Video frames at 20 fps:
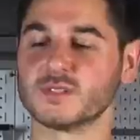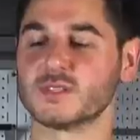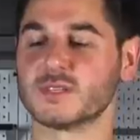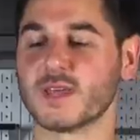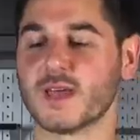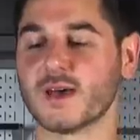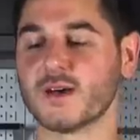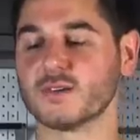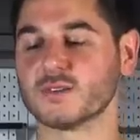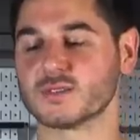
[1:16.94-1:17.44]

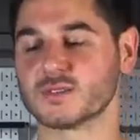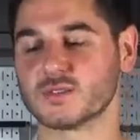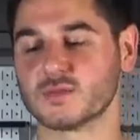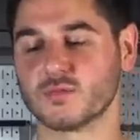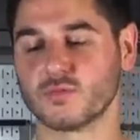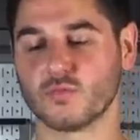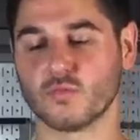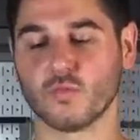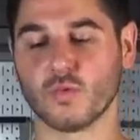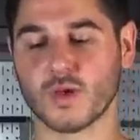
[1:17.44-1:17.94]
decals,
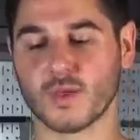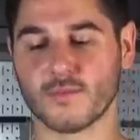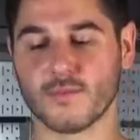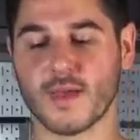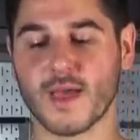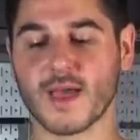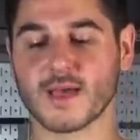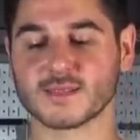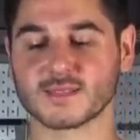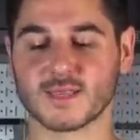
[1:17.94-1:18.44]
white
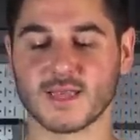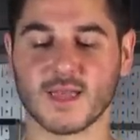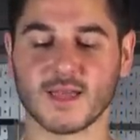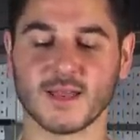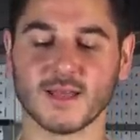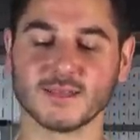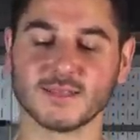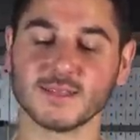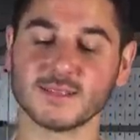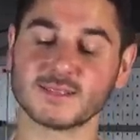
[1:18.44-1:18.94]
mask.
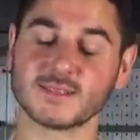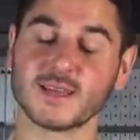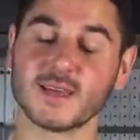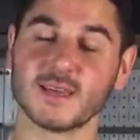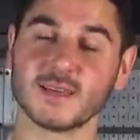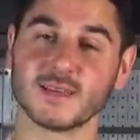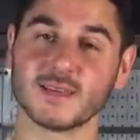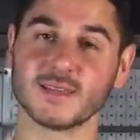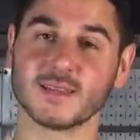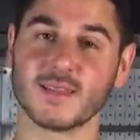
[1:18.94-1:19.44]
And I did
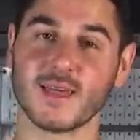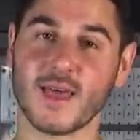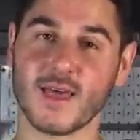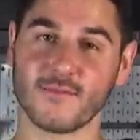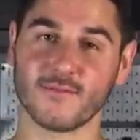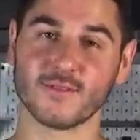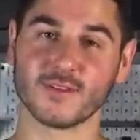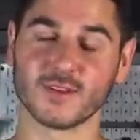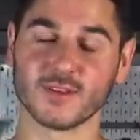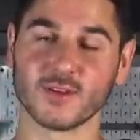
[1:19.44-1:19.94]
say in
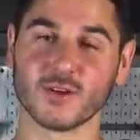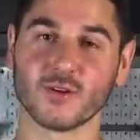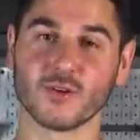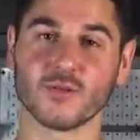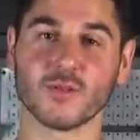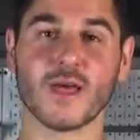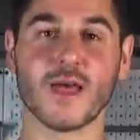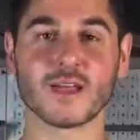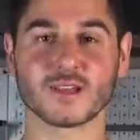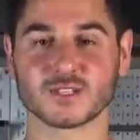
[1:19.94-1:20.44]
that video
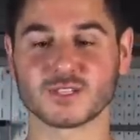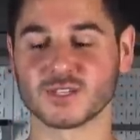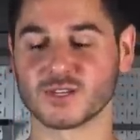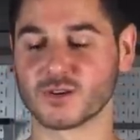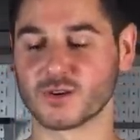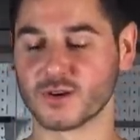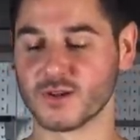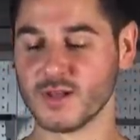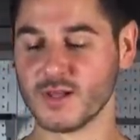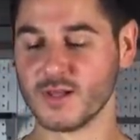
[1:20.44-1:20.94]
last
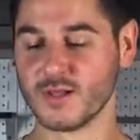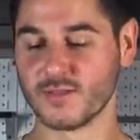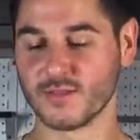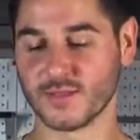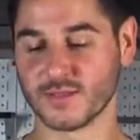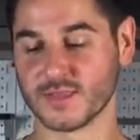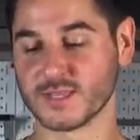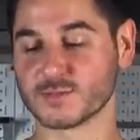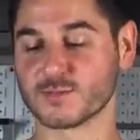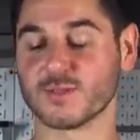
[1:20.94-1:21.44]
year
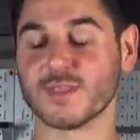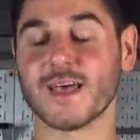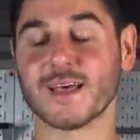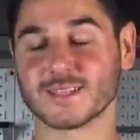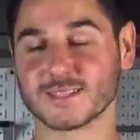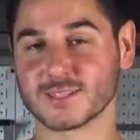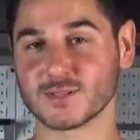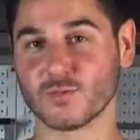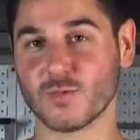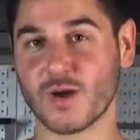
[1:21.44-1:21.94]
that these would
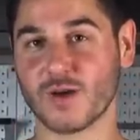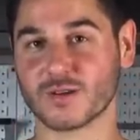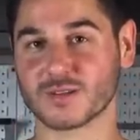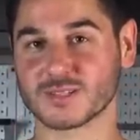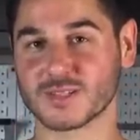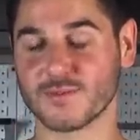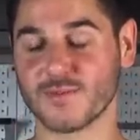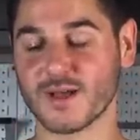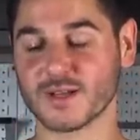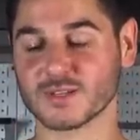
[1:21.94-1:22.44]
last us a while
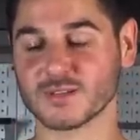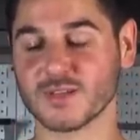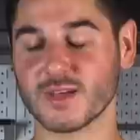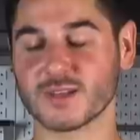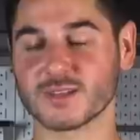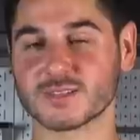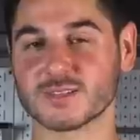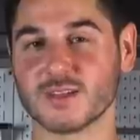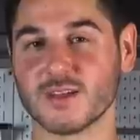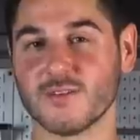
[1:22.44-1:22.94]
because they match a
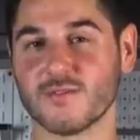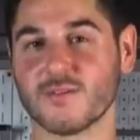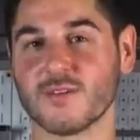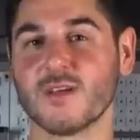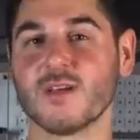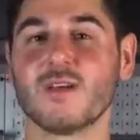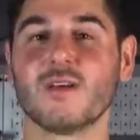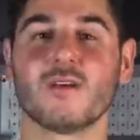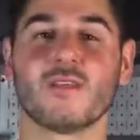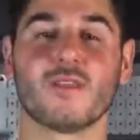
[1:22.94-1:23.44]
lot of
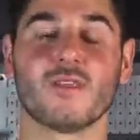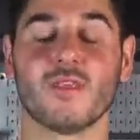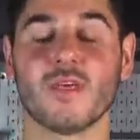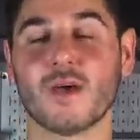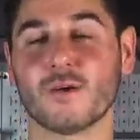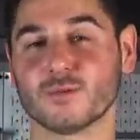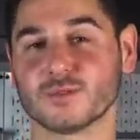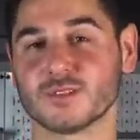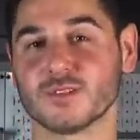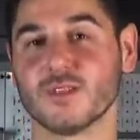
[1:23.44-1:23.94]
stuff.
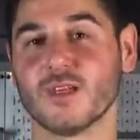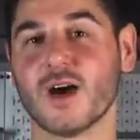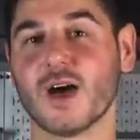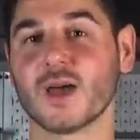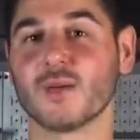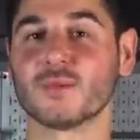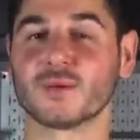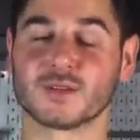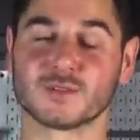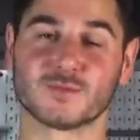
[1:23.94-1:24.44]
That was a
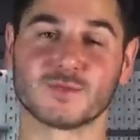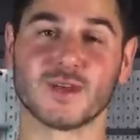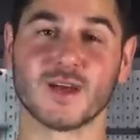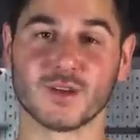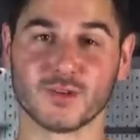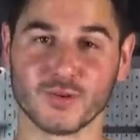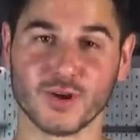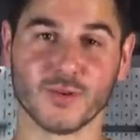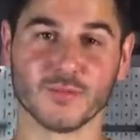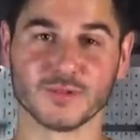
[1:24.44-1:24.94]
lie because we
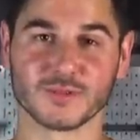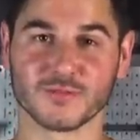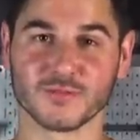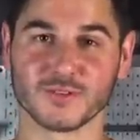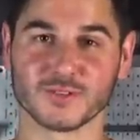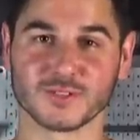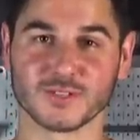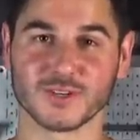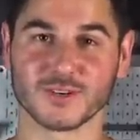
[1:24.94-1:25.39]
got new helmets for this